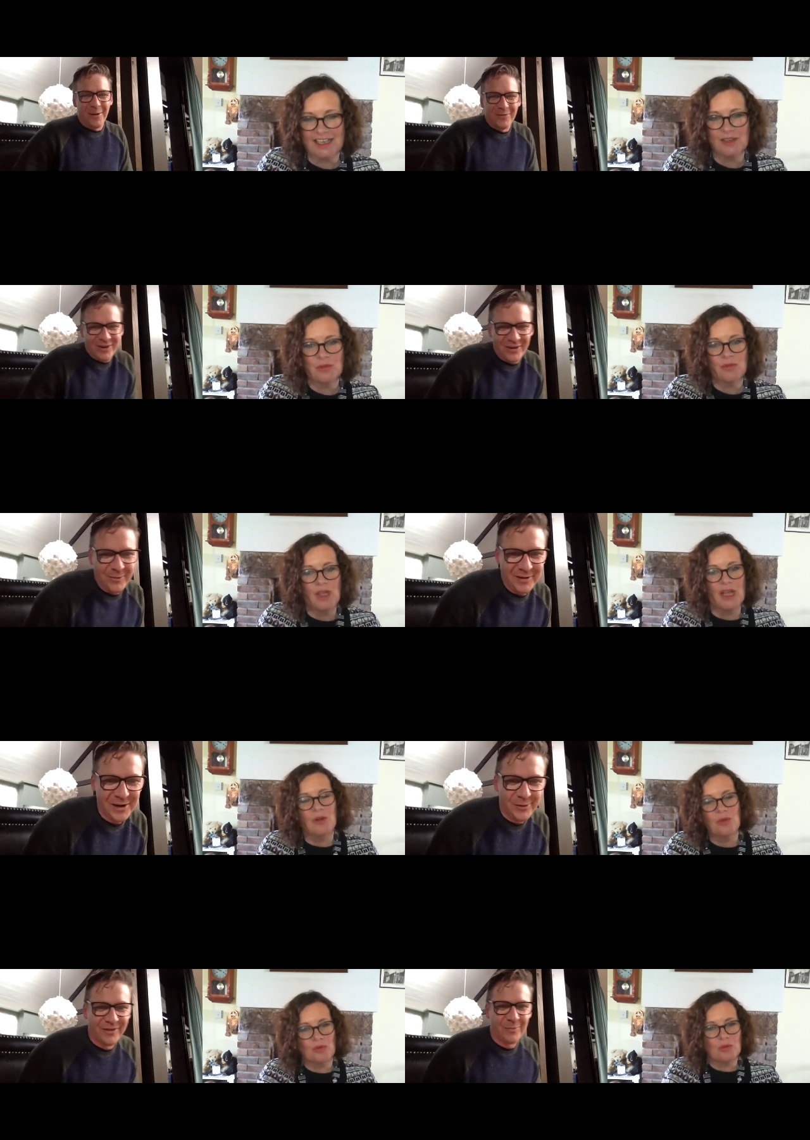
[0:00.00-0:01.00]
Speaker 1: it. Exactly. There'll be
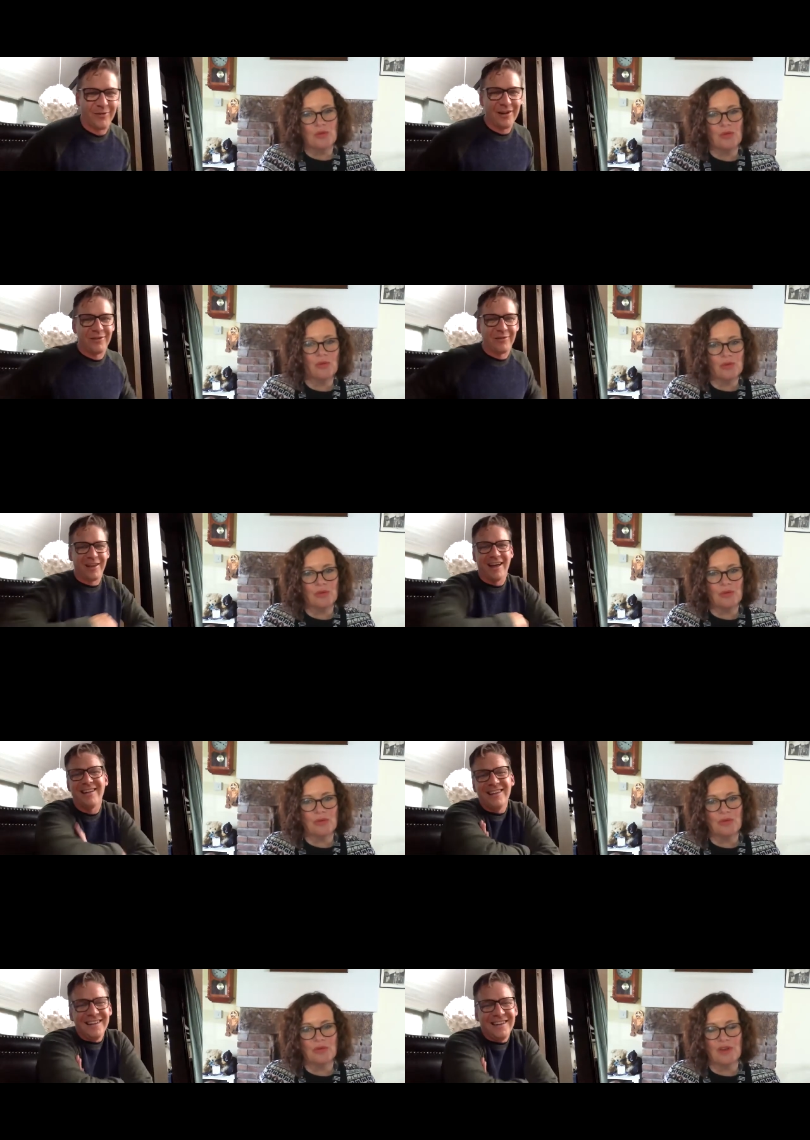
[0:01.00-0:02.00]
new inspiration for that
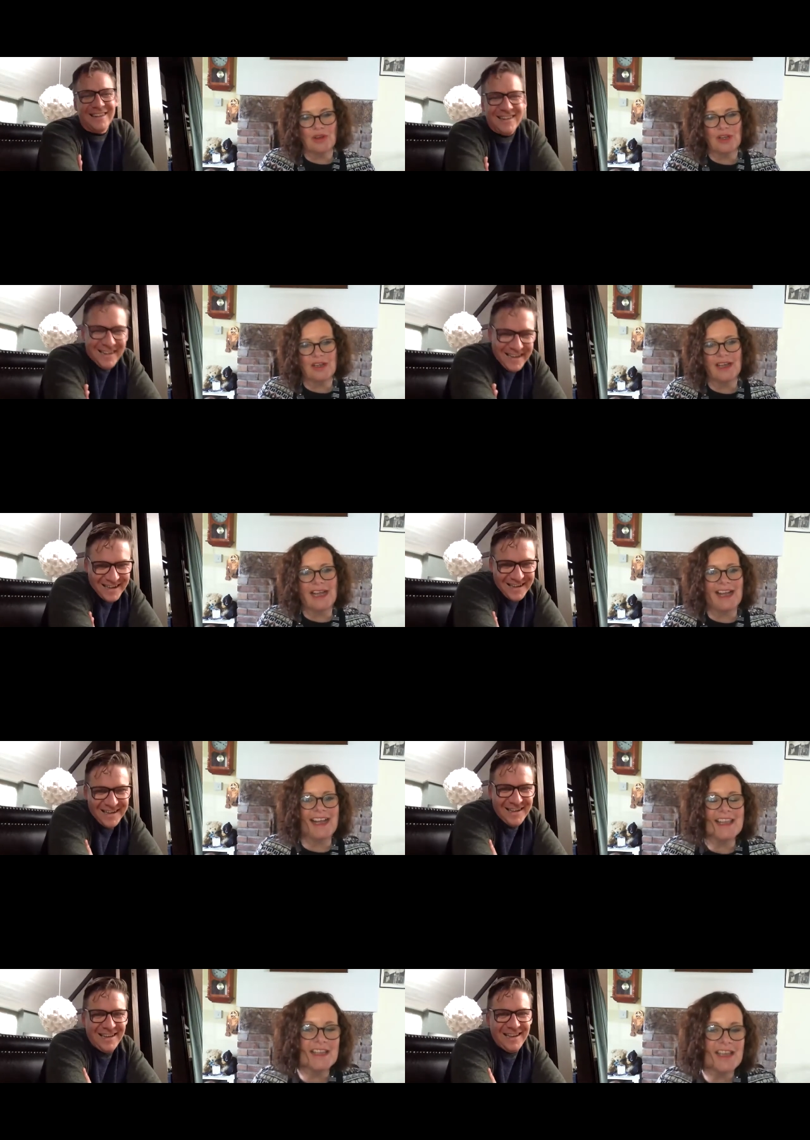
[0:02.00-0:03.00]

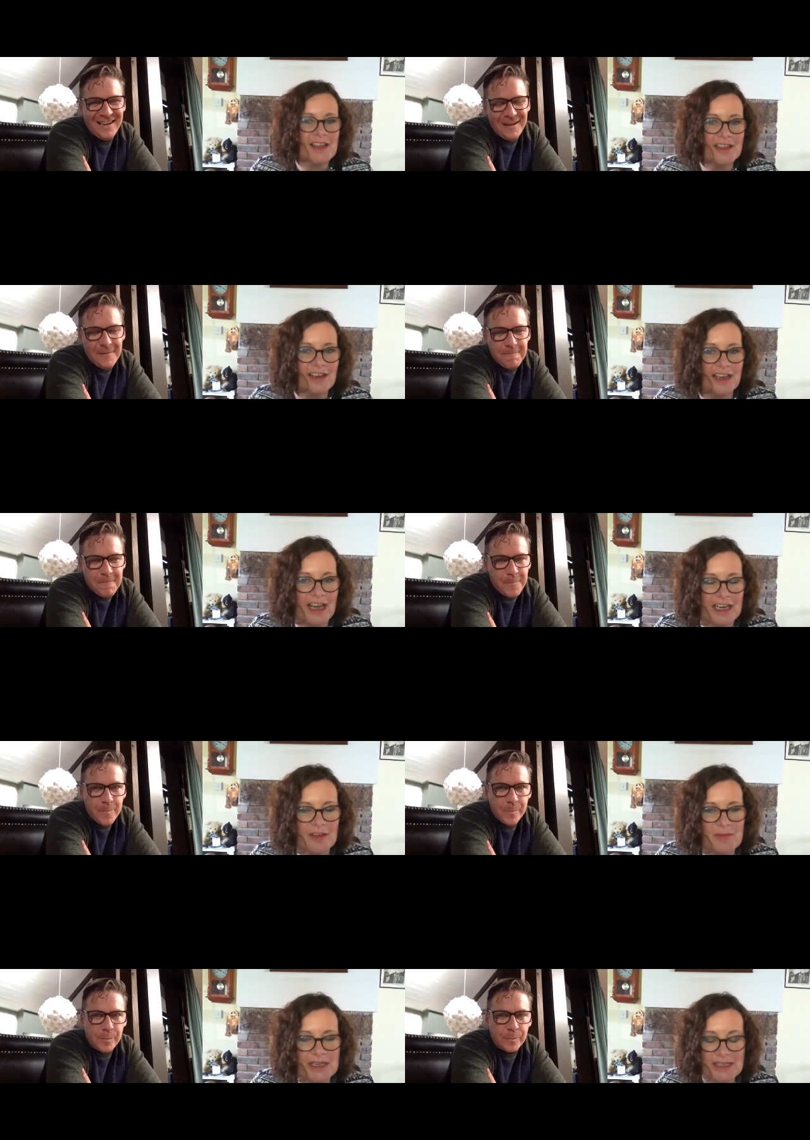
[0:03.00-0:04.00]
Speaker 2: and then the other thing that I, I
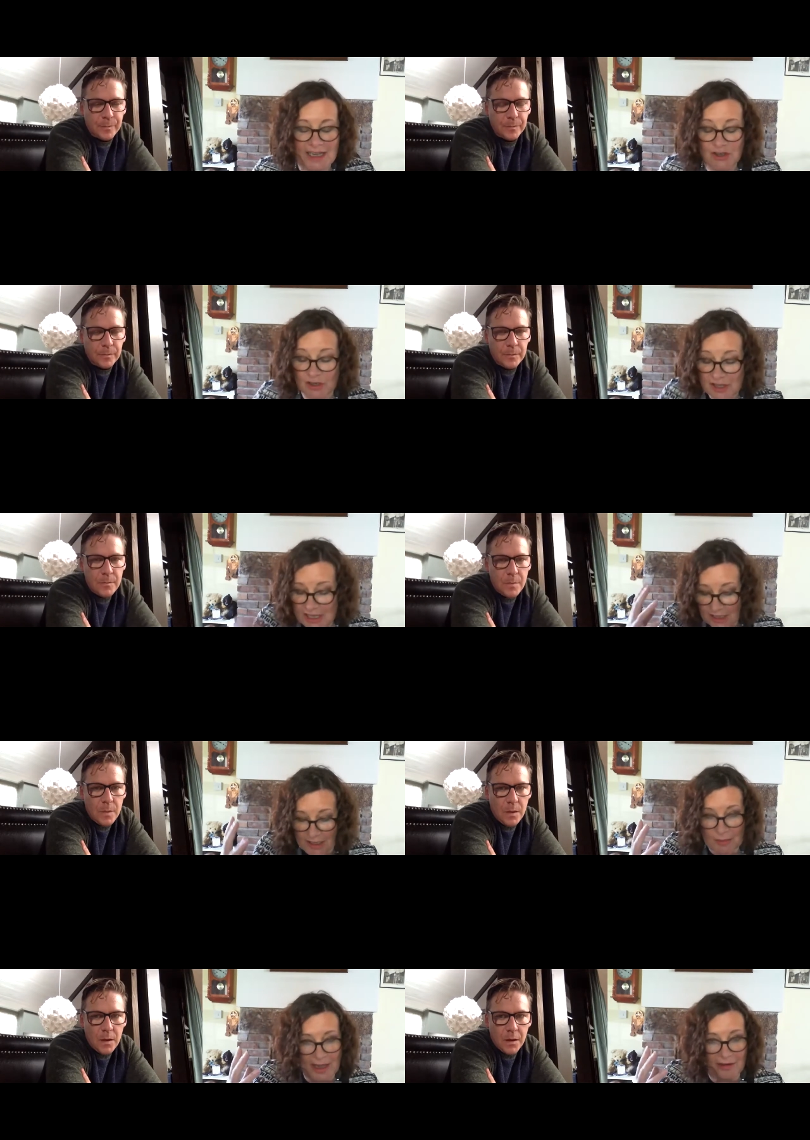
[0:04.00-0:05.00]
love because again you're
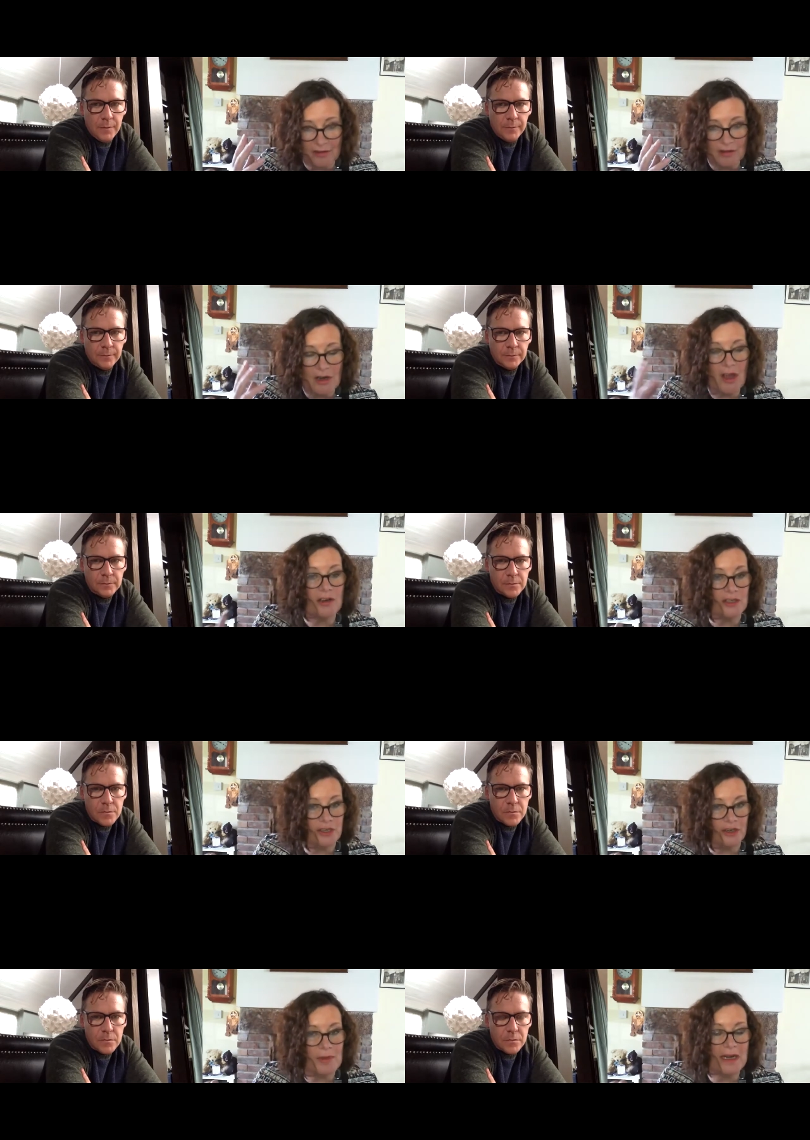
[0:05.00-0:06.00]
thinking about long
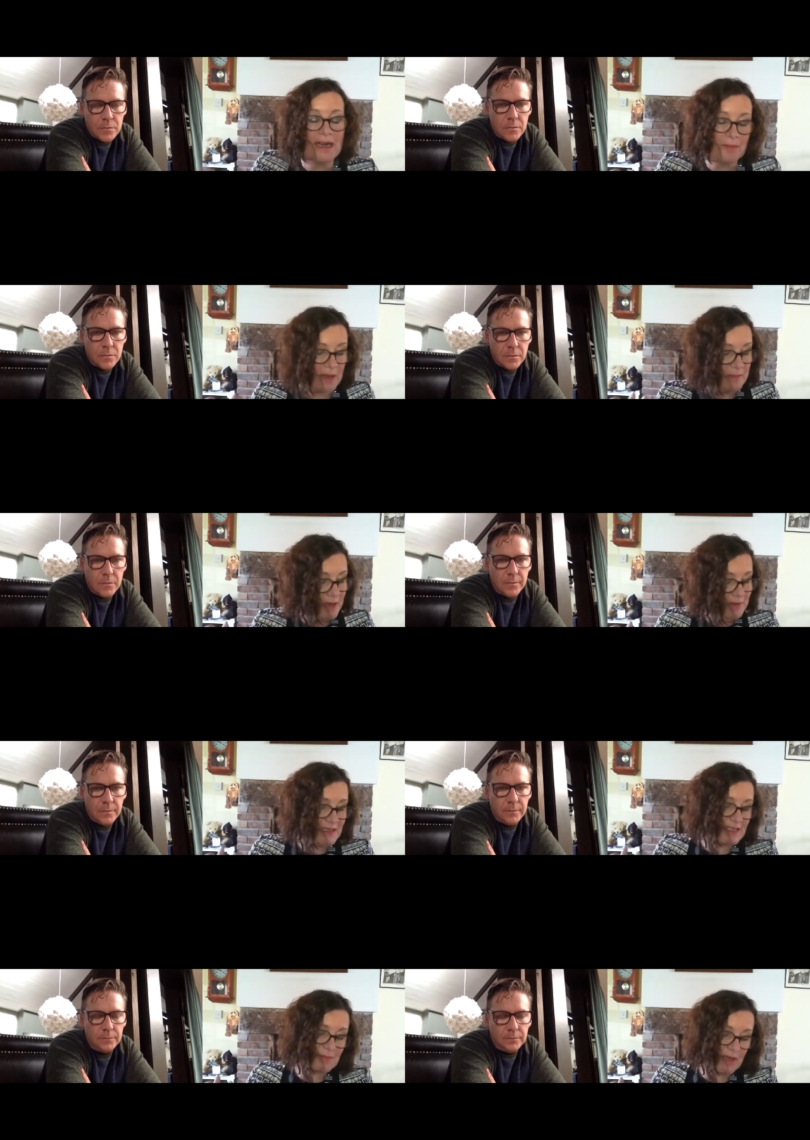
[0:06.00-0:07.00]
term and, and, and maybe
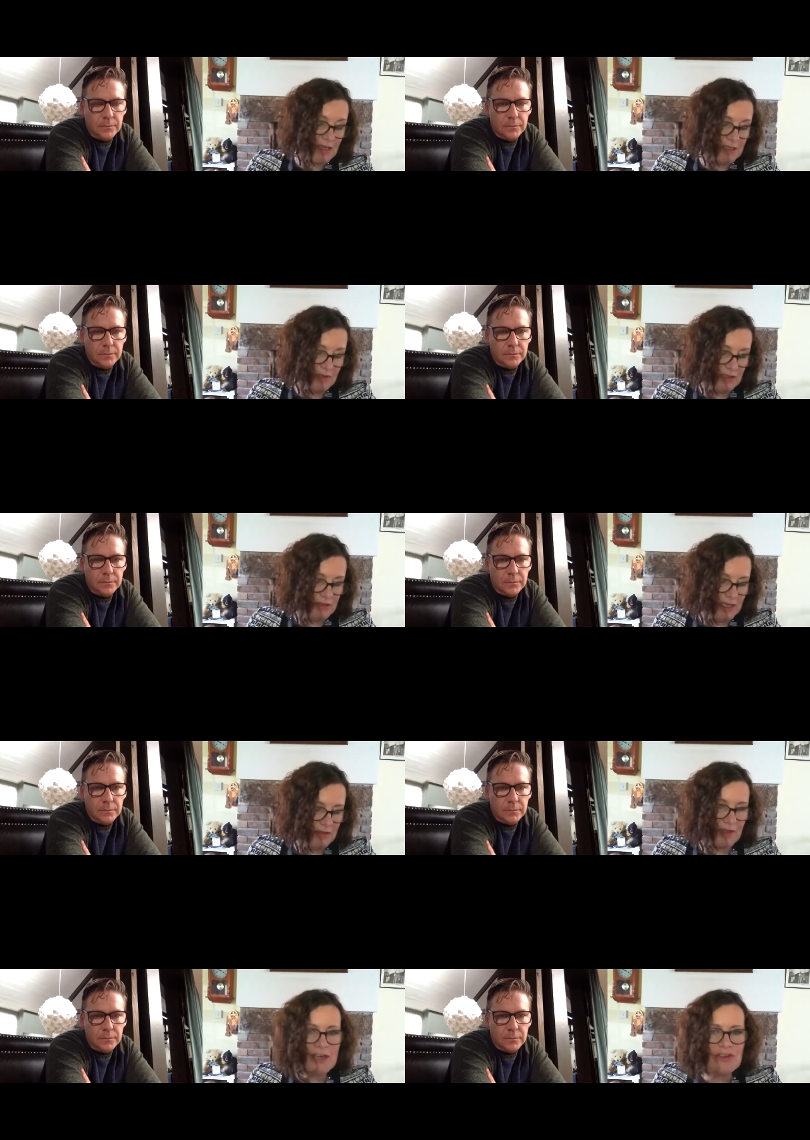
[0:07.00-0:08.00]
this is because of as you say
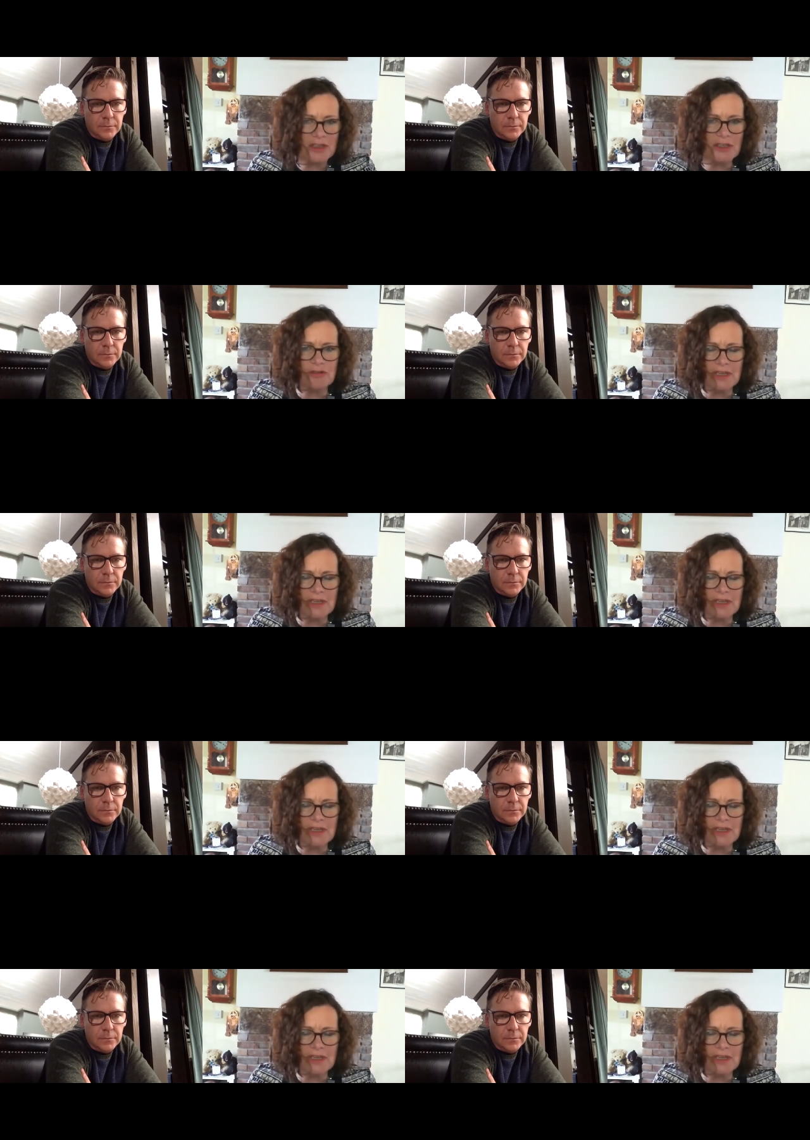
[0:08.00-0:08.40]
the, the industry that you're